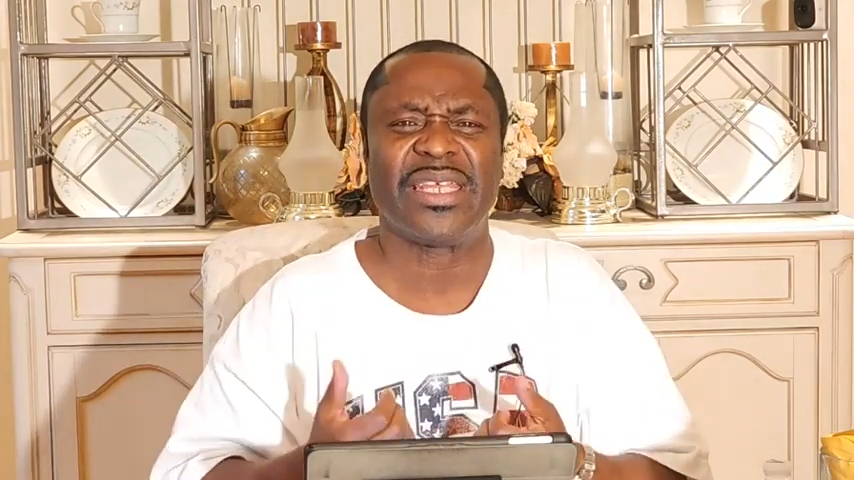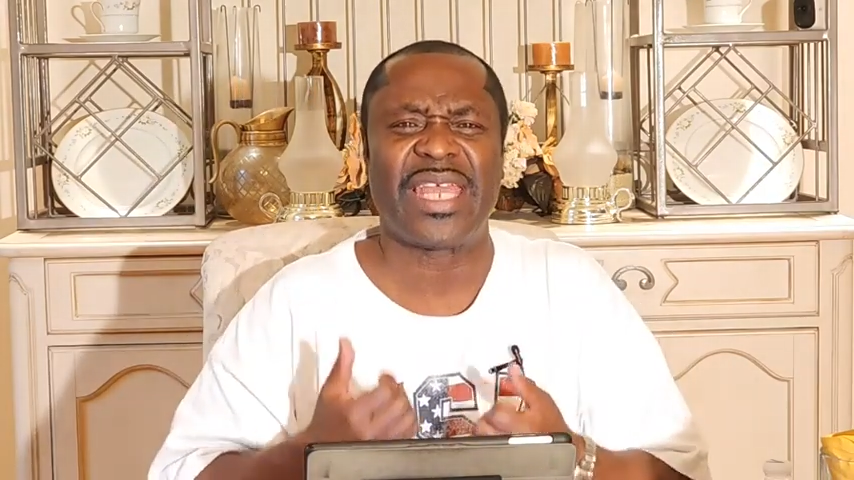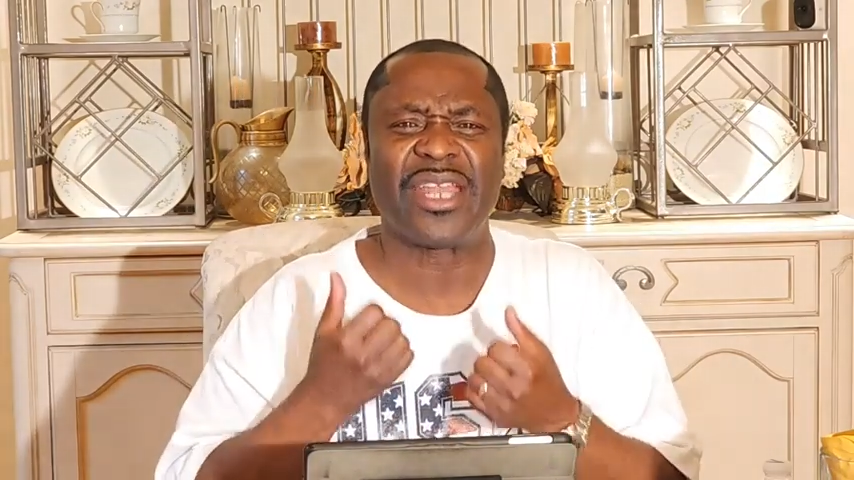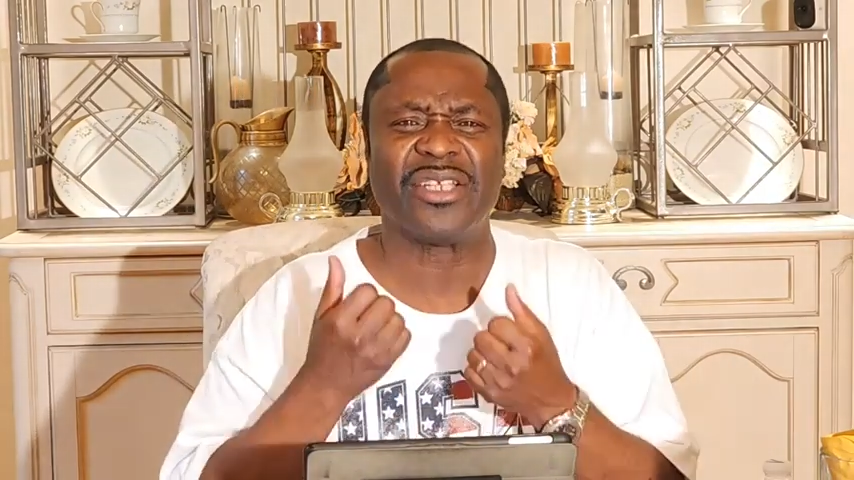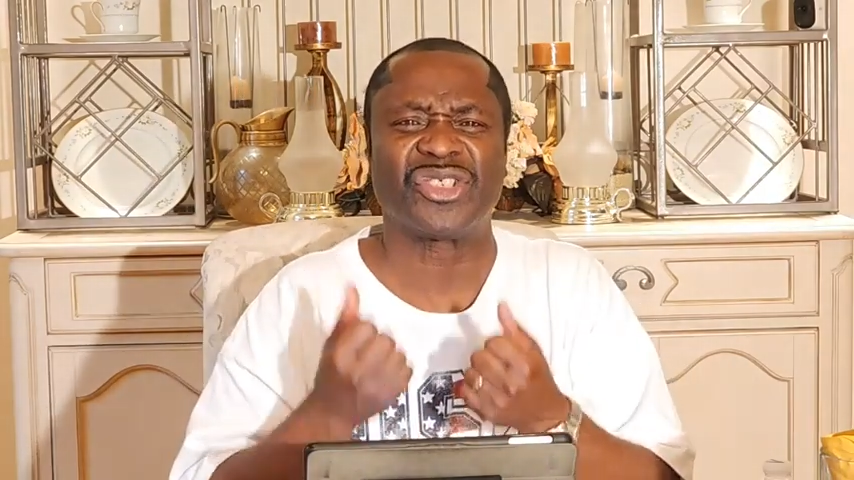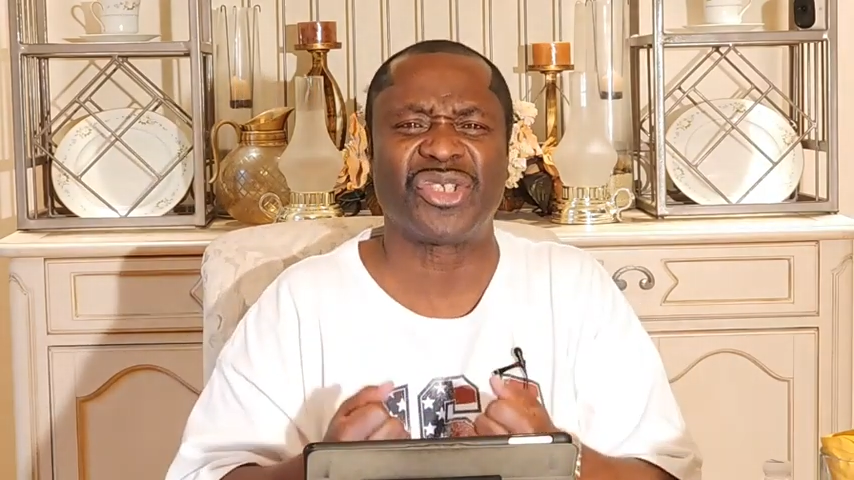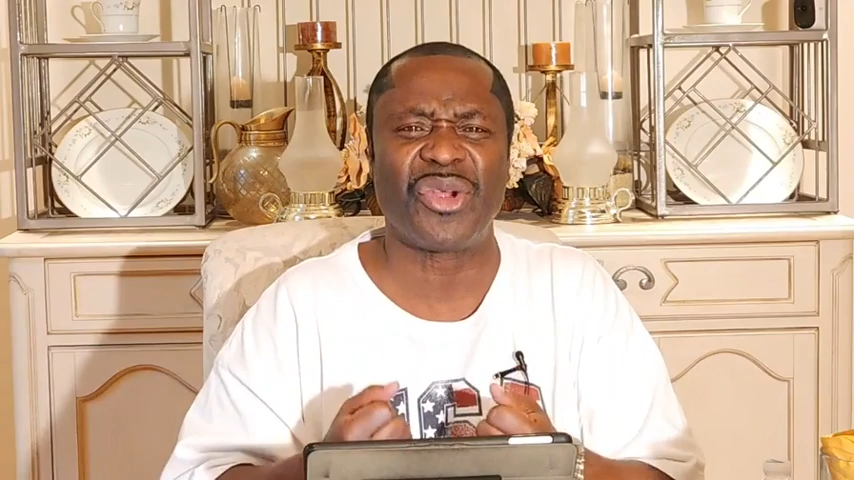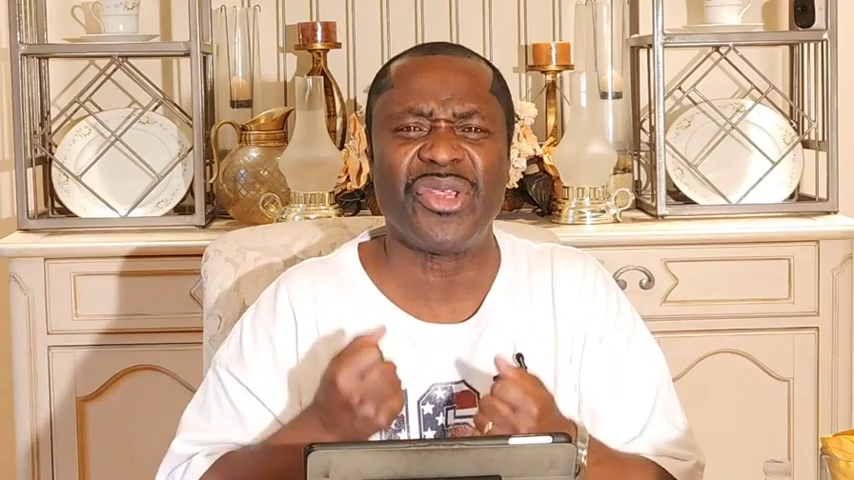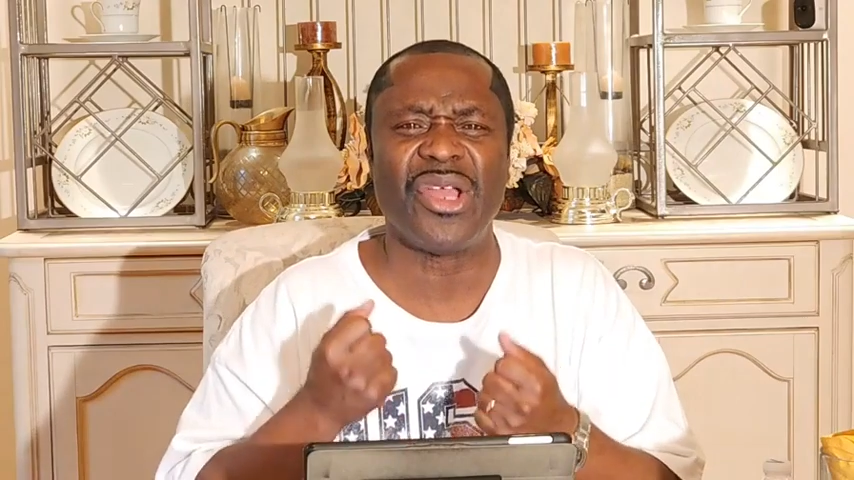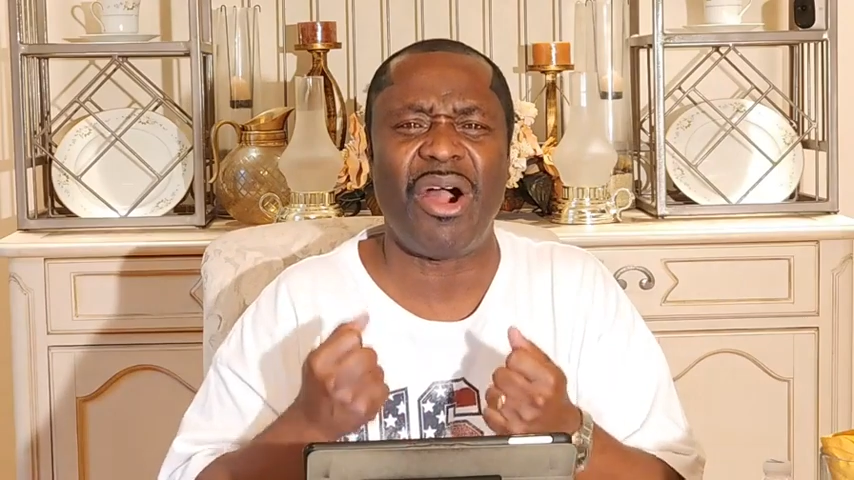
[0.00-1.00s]
kind of
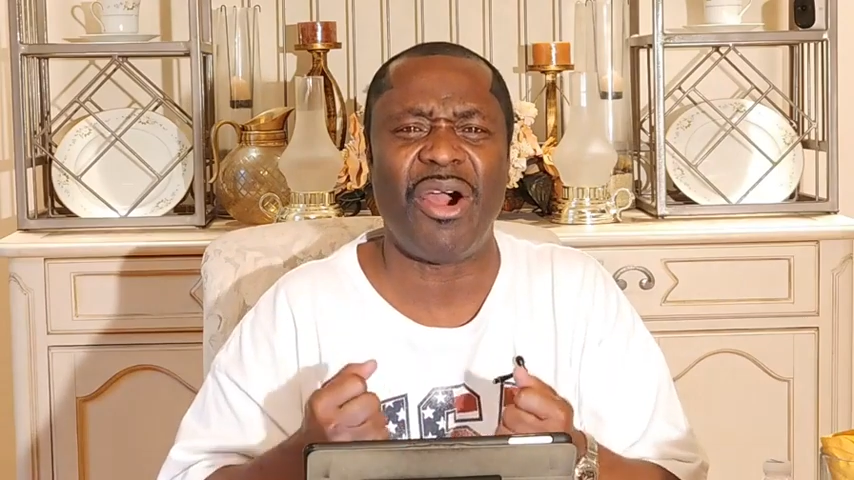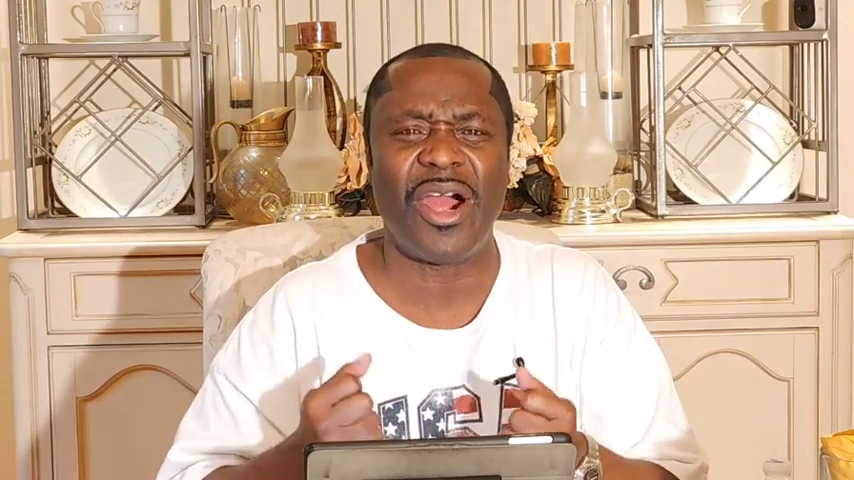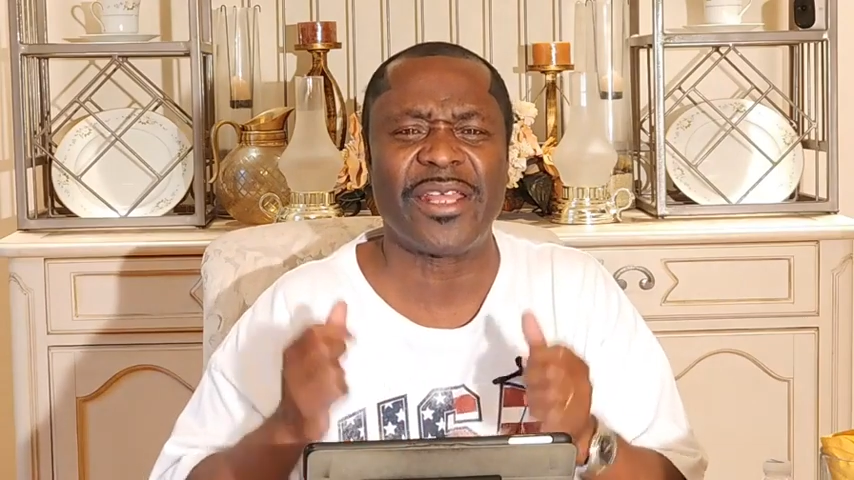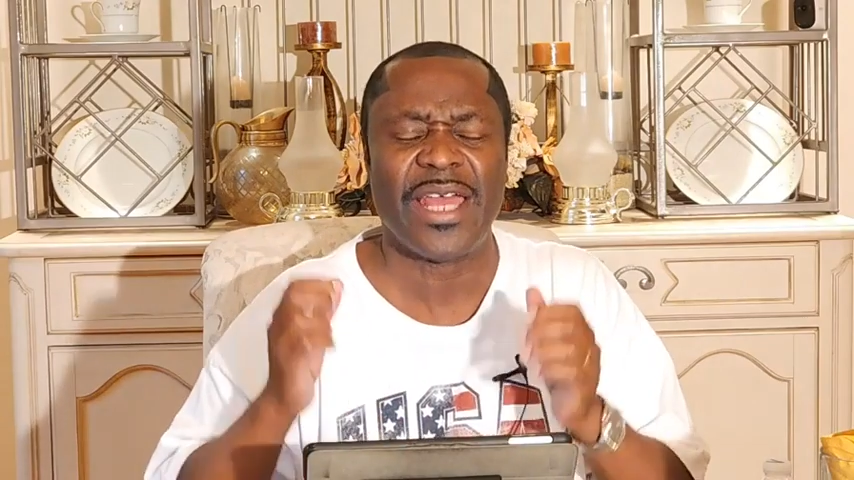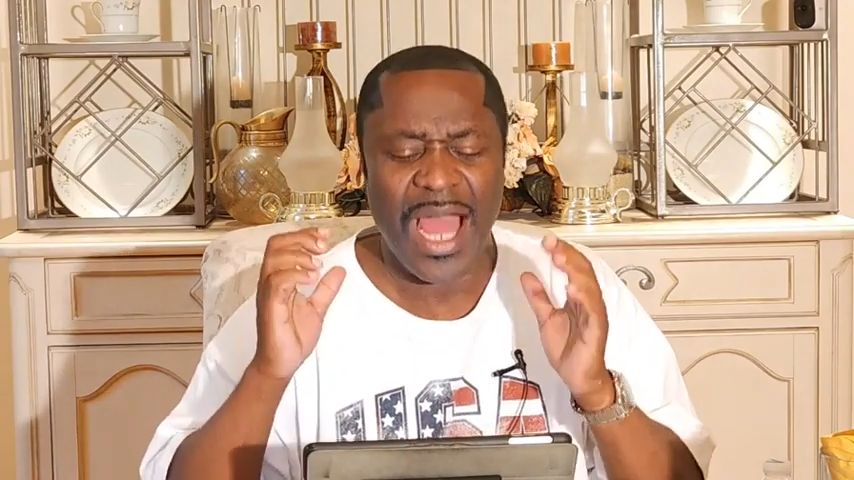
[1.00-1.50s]
stir your heart.